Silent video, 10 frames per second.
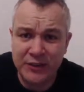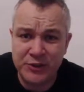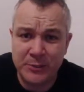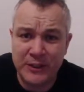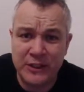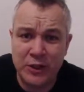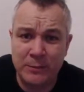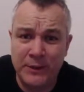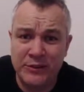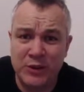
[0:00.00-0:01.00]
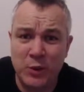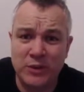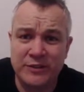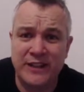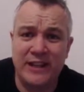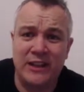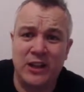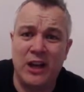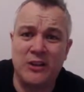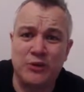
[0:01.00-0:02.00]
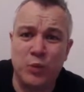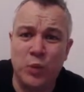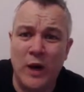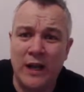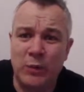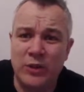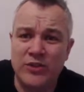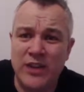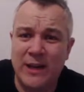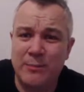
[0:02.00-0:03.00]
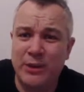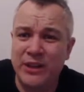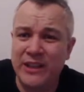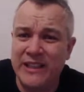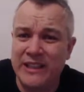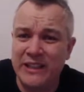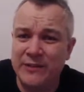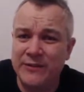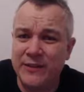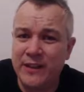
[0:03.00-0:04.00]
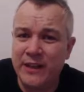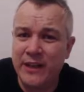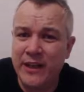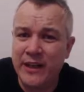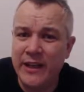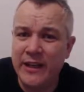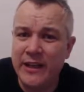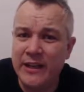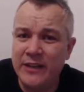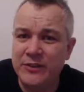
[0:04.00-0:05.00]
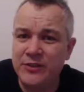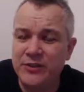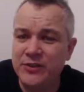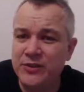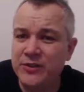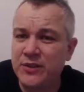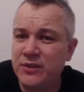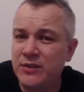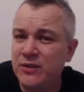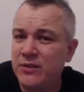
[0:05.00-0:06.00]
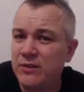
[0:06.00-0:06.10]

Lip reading: and the Super League Cup is a quarterfinal as well, which I believe is